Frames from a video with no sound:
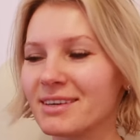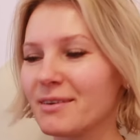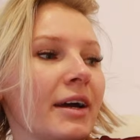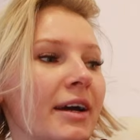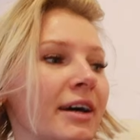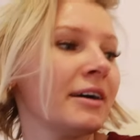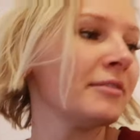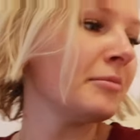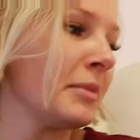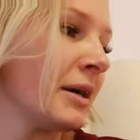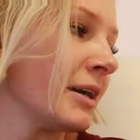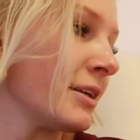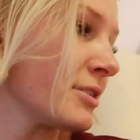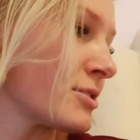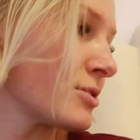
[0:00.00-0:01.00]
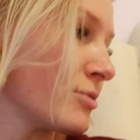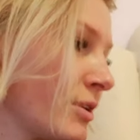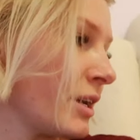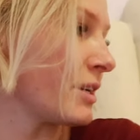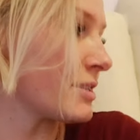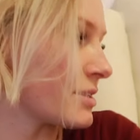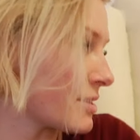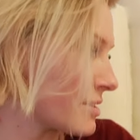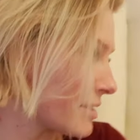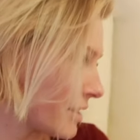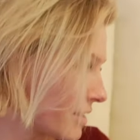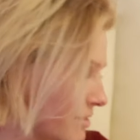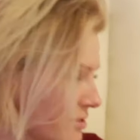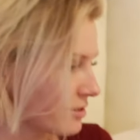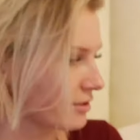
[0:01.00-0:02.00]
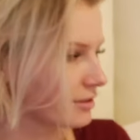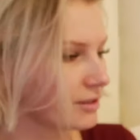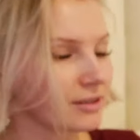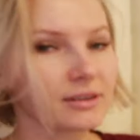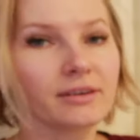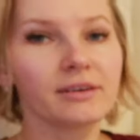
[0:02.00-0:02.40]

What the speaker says: have my suitcases that I took